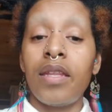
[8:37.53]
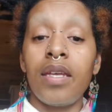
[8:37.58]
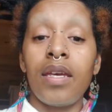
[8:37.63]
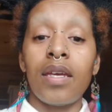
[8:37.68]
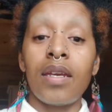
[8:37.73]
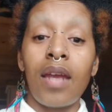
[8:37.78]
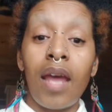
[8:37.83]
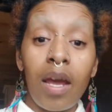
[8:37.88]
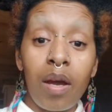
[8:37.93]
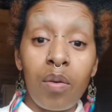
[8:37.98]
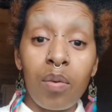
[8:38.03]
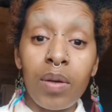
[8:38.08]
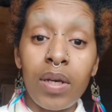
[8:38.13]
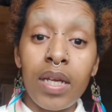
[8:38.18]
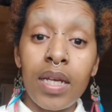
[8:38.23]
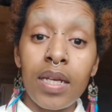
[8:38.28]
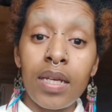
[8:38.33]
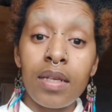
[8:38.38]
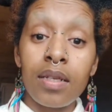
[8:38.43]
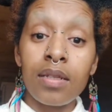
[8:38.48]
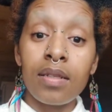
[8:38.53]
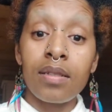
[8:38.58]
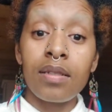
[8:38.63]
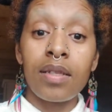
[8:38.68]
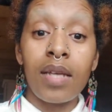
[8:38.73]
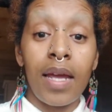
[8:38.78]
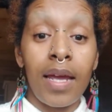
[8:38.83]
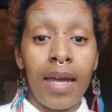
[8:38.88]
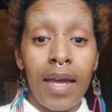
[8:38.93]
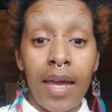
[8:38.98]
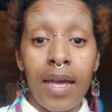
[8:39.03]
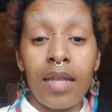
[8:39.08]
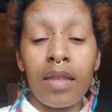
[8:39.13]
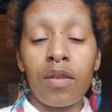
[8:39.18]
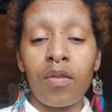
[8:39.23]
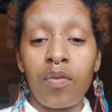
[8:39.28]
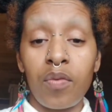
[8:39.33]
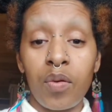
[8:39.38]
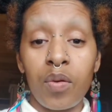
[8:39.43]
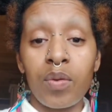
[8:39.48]
The inequities, aka
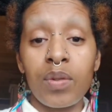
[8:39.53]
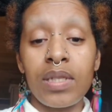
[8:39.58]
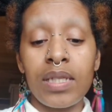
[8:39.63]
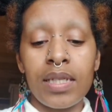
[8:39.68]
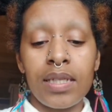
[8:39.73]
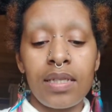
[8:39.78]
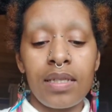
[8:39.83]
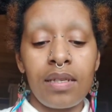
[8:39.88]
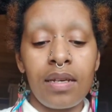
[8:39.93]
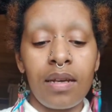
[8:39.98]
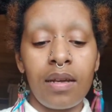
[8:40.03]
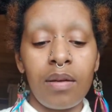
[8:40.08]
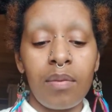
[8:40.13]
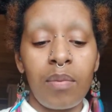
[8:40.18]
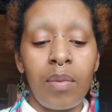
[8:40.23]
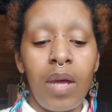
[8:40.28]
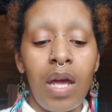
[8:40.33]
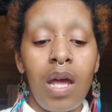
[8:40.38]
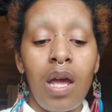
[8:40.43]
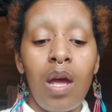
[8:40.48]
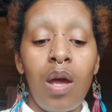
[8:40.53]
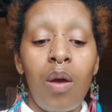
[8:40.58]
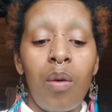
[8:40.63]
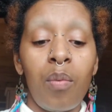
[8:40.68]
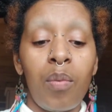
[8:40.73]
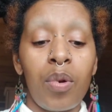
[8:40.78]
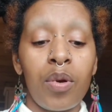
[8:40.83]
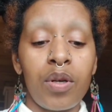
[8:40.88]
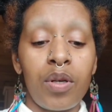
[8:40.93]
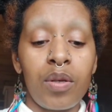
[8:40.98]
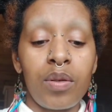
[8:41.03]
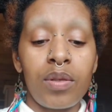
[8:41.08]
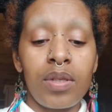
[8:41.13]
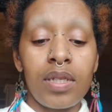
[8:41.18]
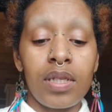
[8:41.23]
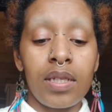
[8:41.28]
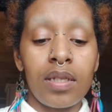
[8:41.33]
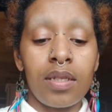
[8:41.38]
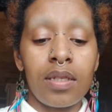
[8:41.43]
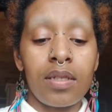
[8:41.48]
the food system,
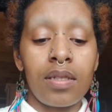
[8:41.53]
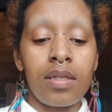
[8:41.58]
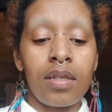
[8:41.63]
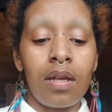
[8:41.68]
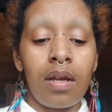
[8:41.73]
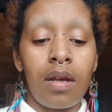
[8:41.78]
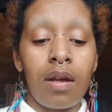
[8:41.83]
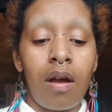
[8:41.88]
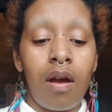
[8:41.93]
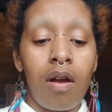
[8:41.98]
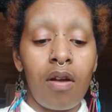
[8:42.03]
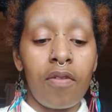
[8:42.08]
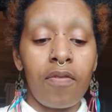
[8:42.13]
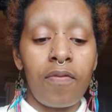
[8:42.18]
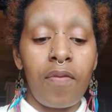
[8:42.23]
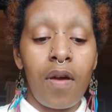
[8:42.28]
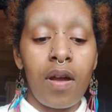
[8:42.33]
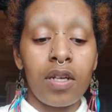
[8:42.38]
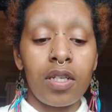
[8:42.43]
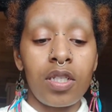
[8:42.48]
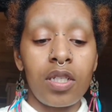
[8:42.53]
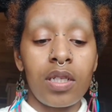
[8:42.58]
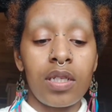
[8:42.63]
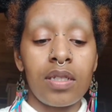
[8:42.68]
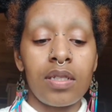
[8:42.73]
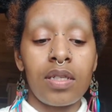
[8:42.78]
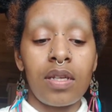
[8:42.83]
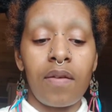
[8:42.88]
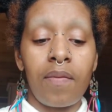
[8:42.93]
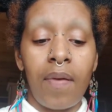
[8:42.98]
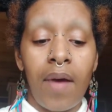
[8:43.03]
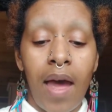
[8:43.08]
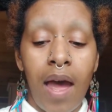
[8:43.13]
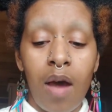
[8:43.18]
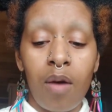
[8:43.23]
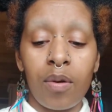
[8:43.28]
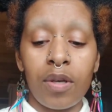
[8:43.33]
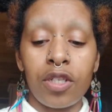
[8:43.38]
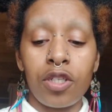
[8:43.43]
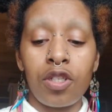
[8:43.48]
produces our functions of
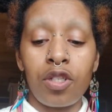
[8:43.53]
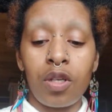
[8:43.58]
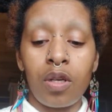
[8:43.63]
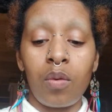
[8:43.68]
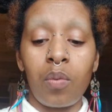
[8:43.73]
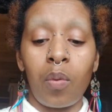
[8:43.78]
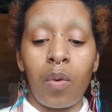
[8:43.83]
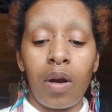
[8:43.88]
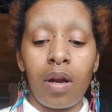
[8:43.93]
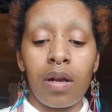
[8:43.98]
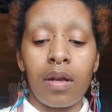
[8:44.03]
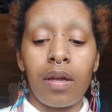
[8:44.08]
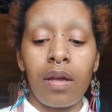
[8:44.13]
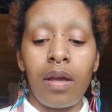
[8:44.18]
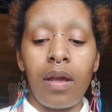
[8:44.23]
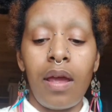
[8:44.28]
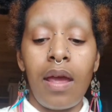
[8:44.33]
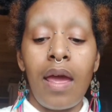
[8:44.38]
how it should work,